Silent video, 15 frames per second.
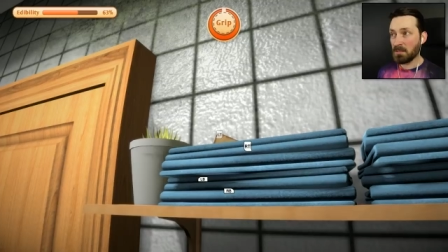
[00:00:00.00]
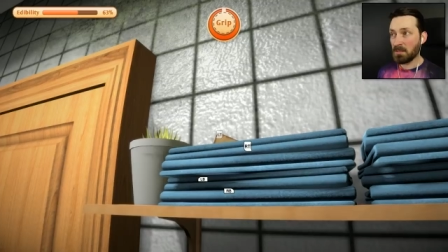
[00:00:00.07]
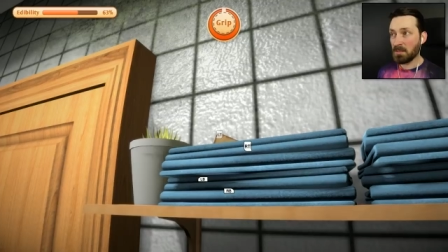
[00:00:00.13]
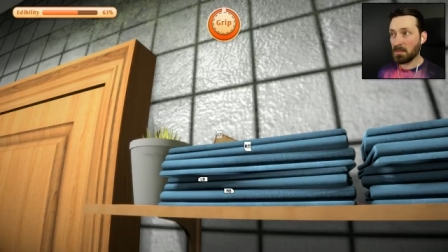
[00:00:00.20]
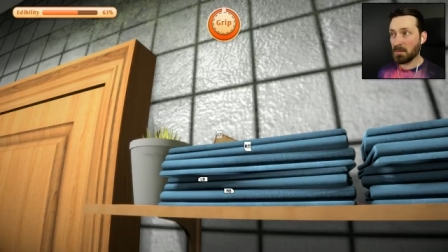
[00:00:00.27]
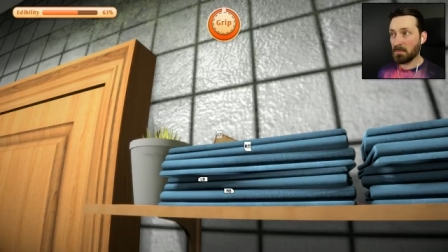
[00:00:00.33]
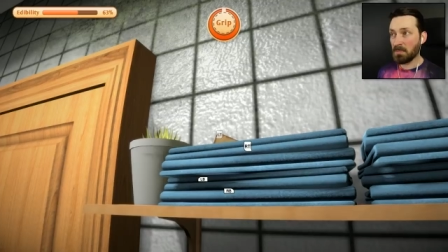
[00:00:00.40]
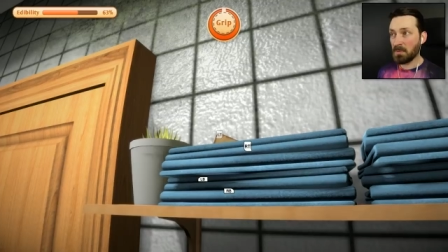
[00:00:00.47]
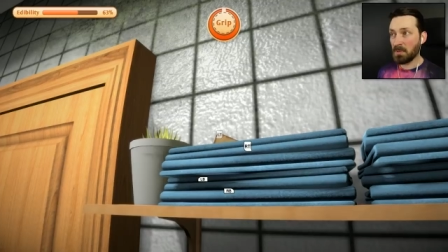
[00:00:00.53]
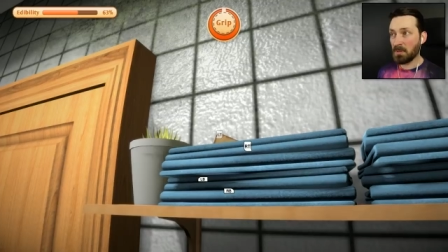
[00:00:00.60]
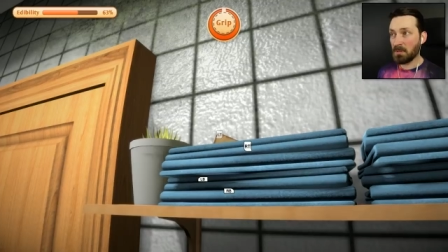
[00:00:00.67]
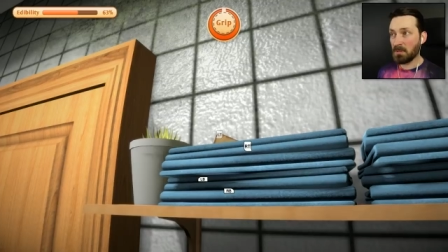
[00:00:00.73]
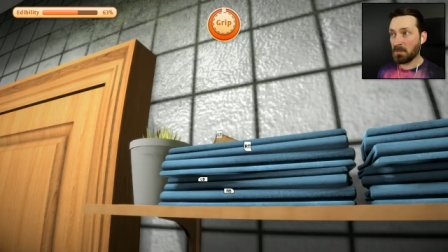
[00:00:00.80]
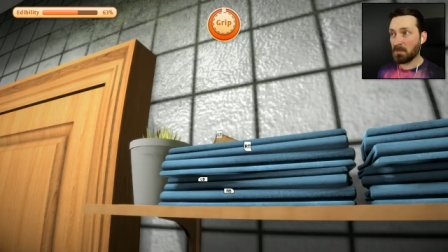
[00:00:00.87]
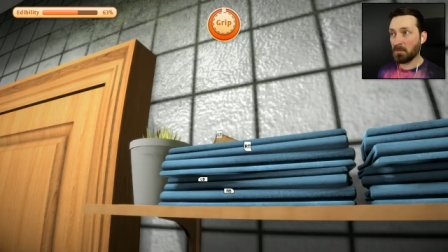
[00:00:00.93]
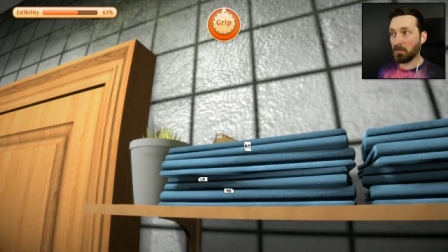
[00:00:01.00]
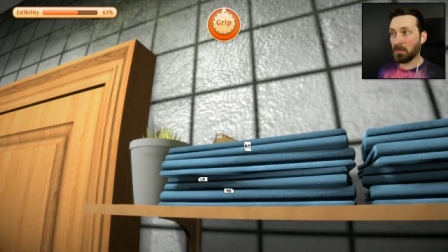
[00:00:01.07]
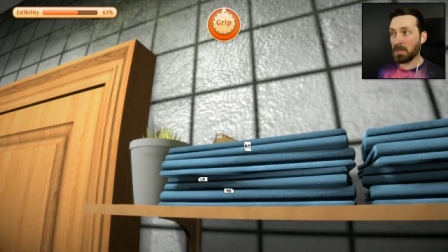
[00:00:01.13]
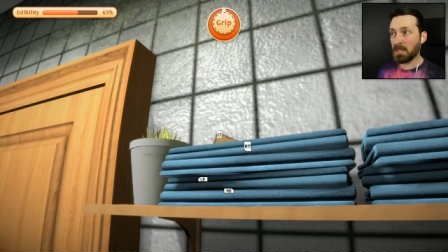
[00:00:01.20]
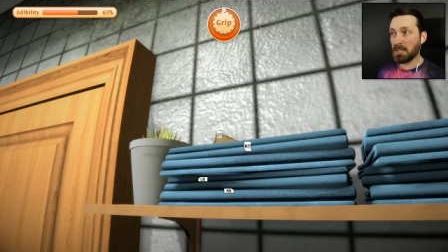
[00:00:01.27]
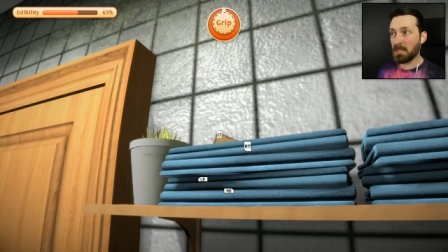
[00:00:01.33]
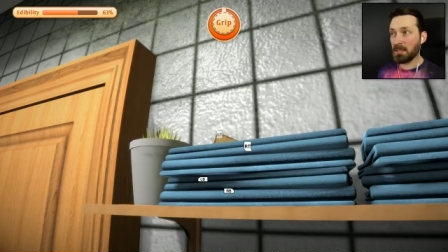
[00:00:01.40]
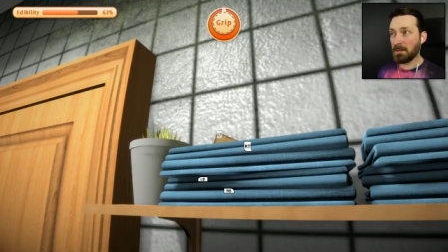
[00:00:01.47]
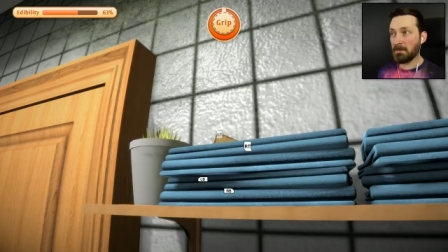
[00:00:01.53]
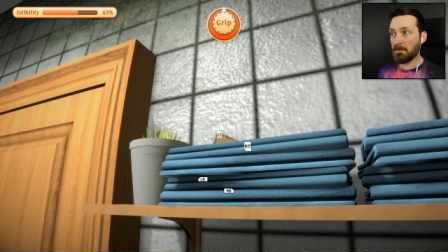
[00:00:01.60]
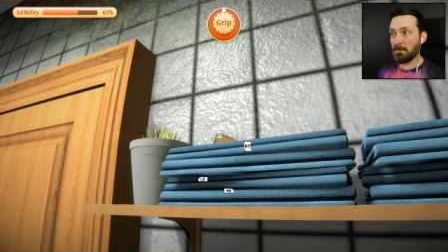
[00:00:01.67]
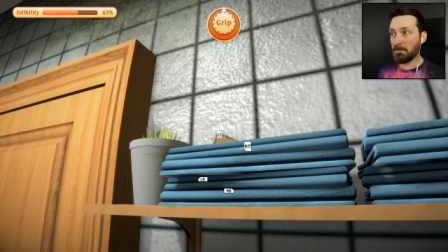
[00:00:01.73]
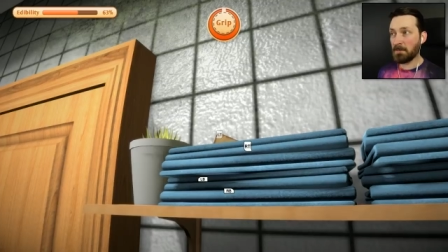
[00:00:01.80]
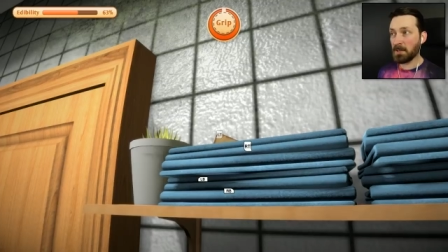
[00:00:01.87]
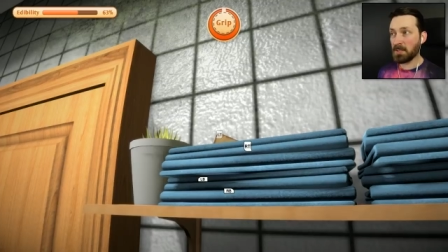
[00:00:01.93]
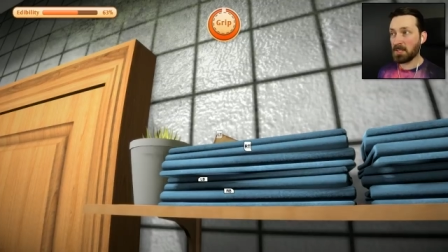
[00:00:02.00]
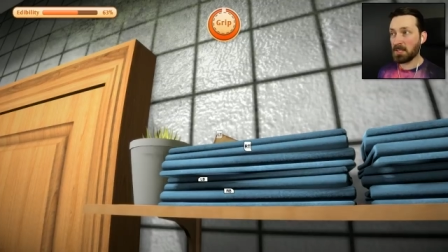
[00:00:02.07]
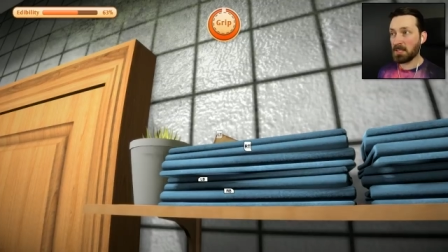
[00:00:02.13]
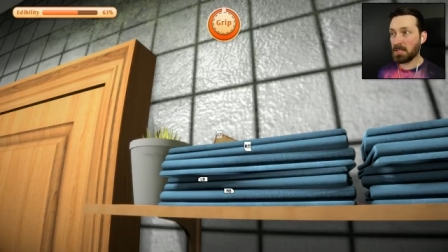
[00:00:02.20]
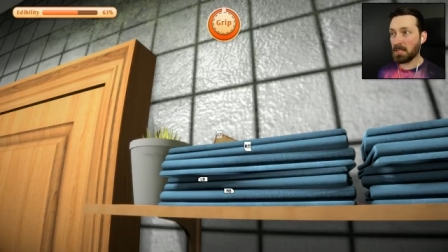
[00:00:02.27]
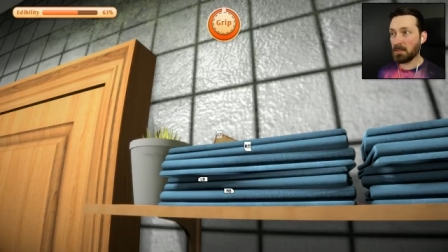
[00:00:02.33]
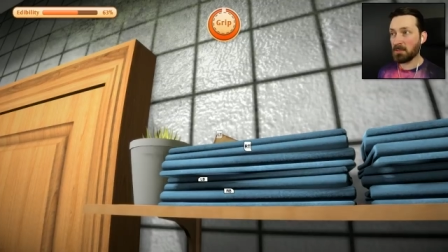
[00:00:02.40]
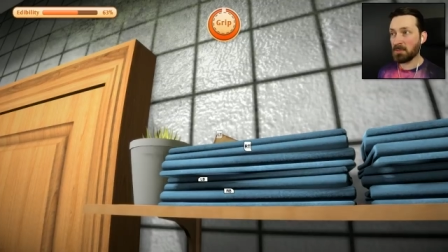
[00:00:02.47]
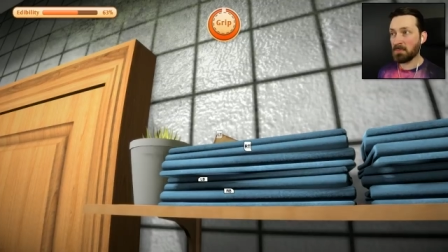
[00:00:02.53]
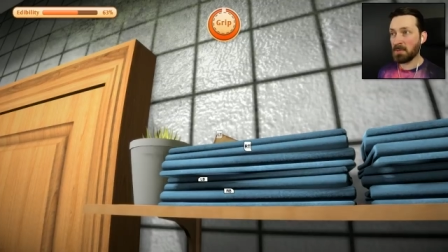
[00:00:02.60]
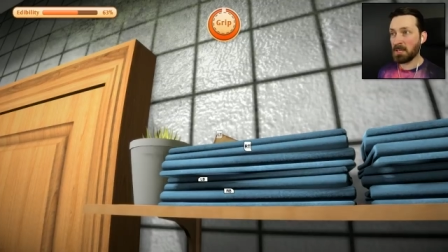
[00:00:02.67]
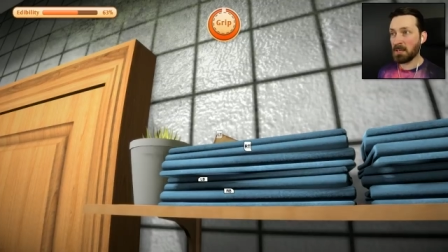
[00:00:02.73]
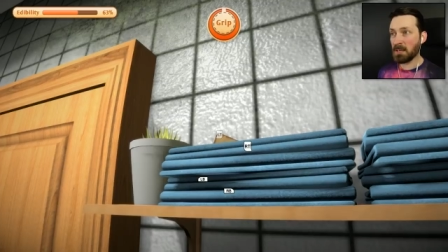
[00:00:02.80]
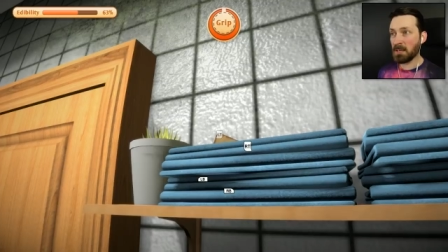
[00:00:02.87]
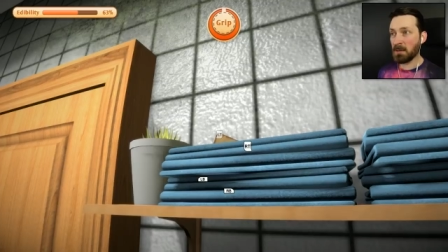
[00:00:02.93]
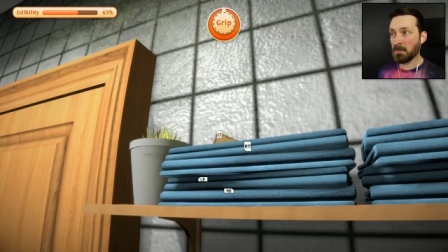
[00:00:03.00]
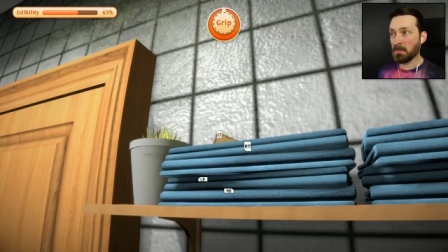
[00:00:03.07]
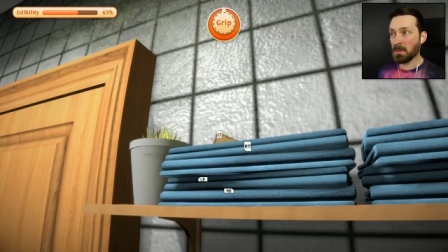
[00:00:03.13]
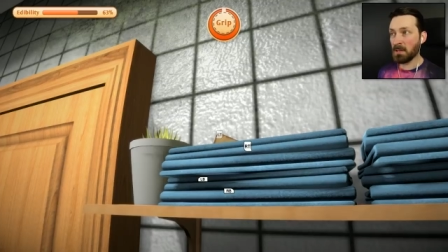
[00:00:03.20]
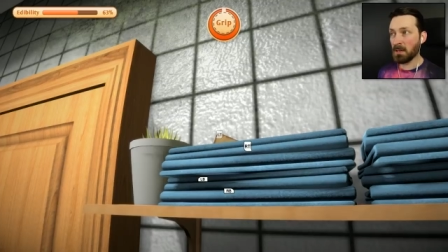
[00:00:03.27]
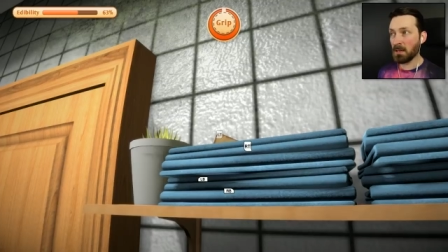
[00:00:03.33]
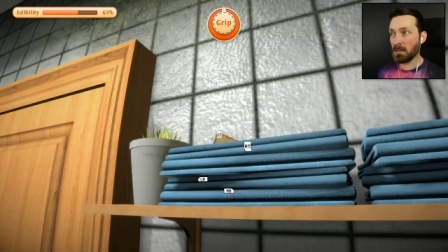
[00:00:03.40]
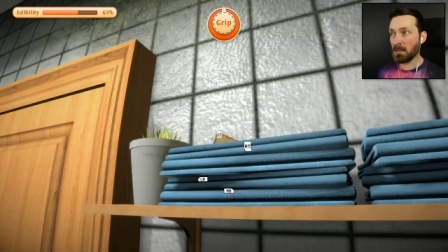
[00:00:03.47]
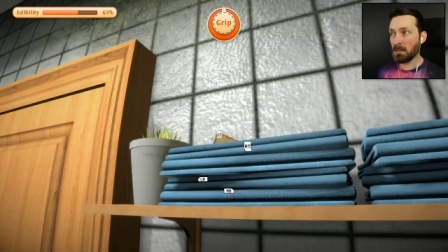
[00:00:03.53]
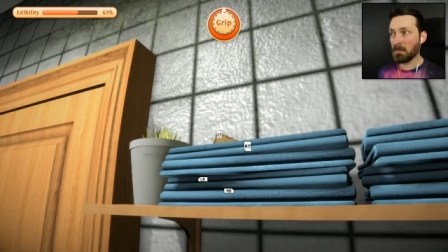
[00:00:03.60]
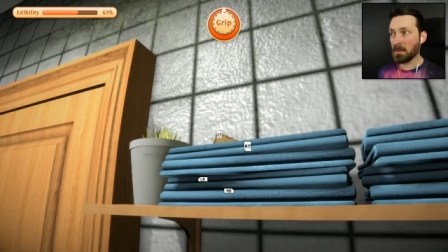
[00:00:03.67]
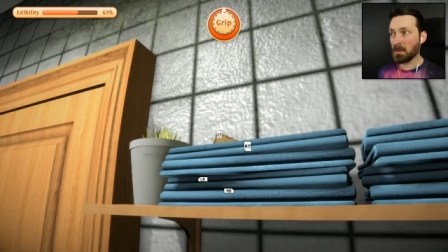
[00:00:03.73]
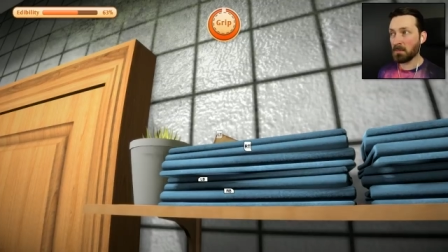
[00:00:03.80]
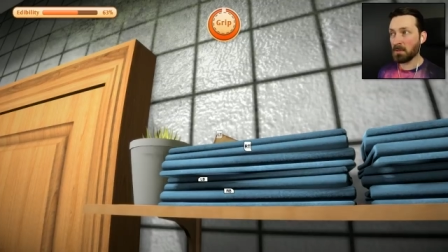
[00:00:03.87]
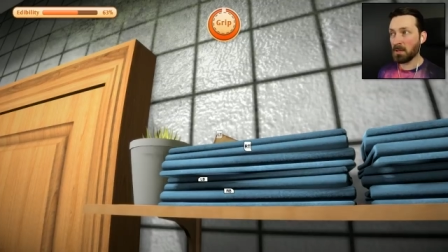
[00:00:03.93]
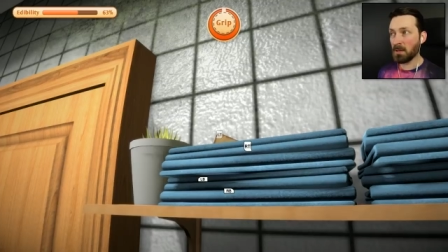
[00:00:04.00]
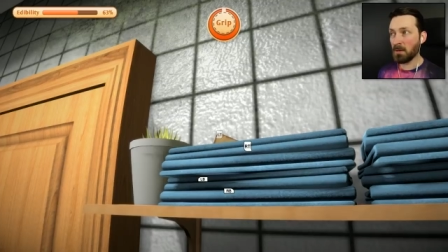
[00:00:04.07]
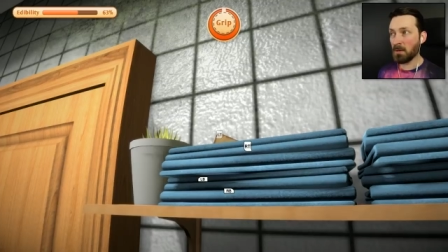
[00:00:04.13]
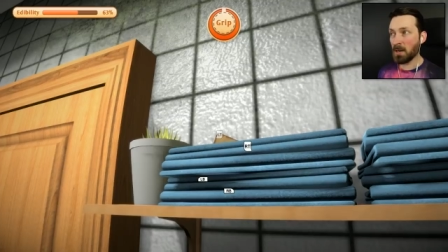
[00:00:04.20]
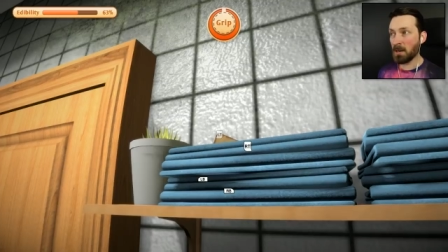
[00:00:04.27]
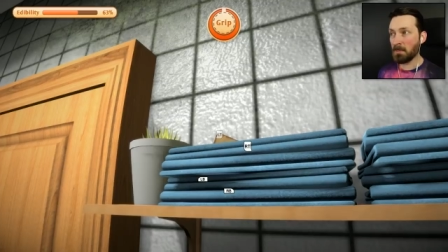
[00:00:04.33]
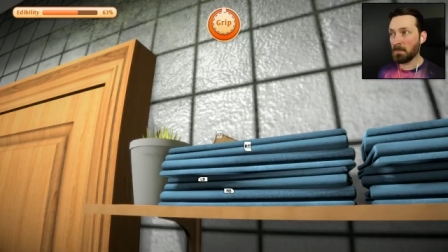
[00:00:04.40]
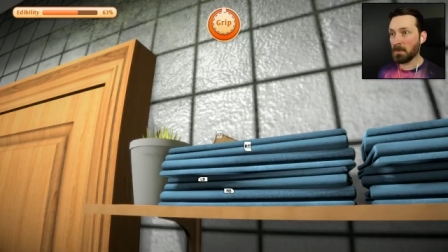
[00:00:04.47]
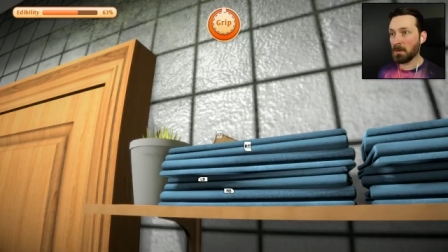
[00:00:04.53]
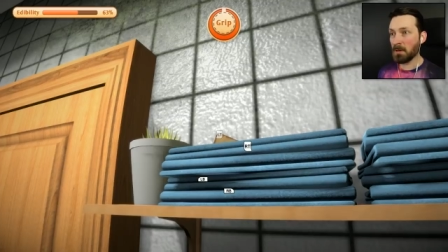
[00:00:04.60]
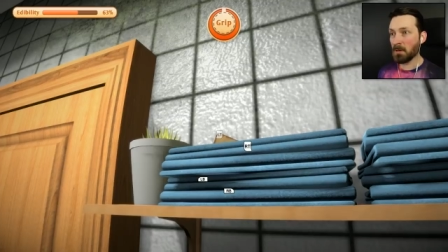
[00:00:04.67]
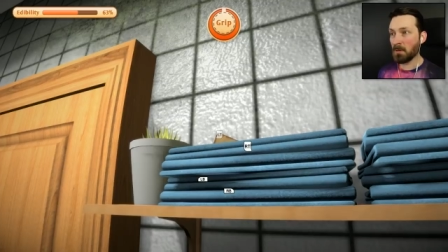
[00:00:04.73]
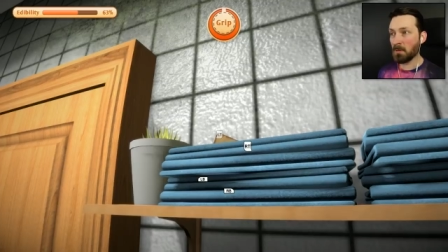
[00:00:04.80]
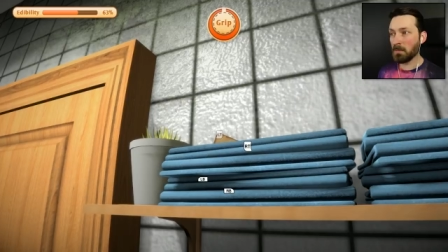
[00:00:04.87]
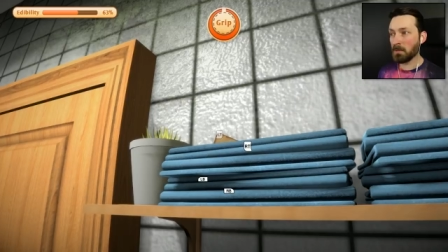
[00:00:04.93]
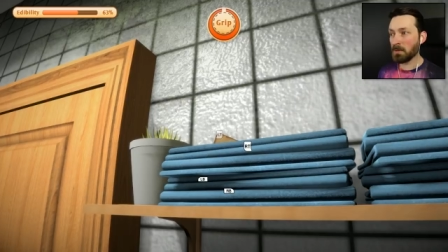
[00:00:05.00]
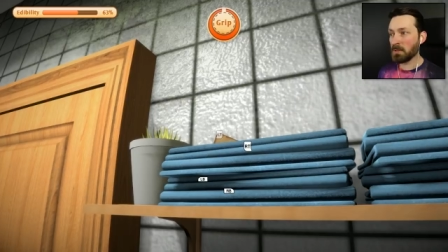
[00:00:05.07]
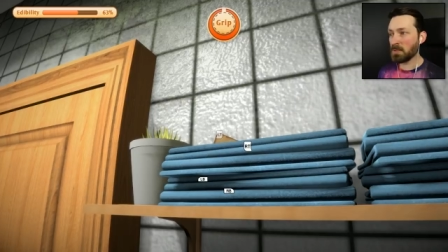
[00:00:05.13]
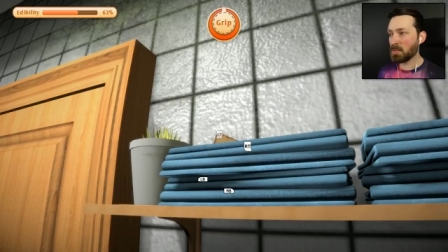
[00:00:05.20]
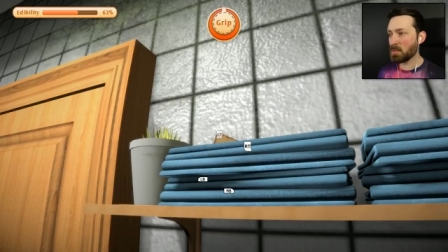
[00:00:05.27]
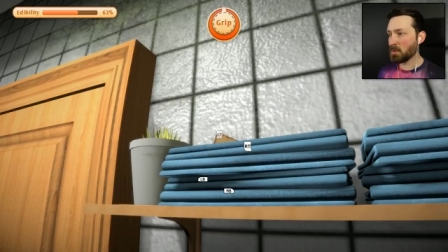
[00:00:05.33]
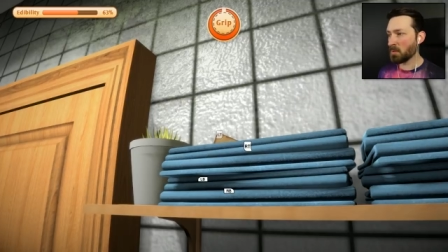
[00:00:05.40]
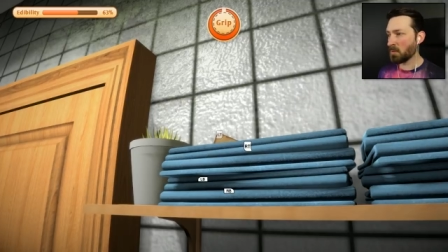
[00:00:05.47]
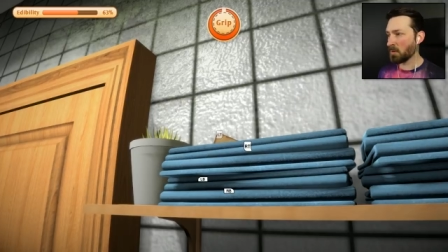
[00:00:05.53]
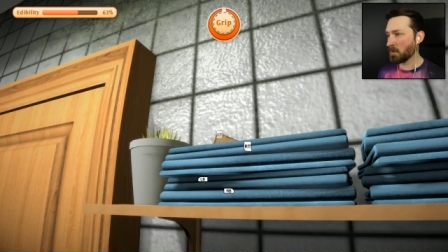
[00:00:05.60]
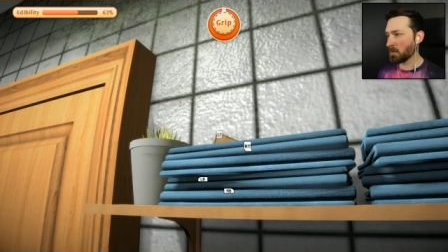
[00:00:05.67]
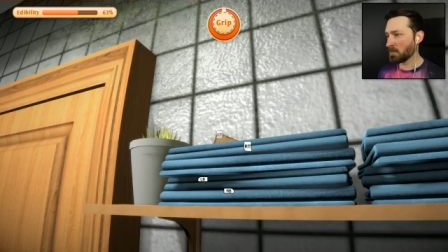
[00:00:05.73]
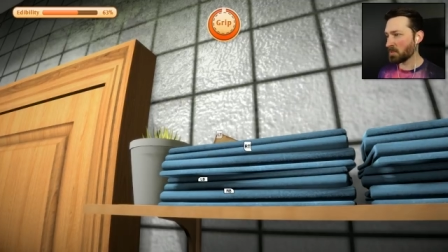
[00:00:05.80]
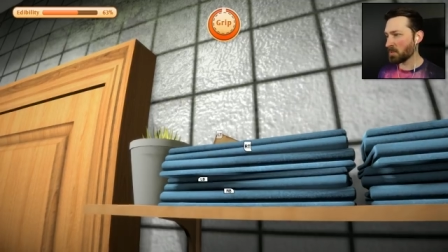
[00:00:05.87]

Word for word: Something green and fuzzy tells me I am not going to be able to go up and over this door,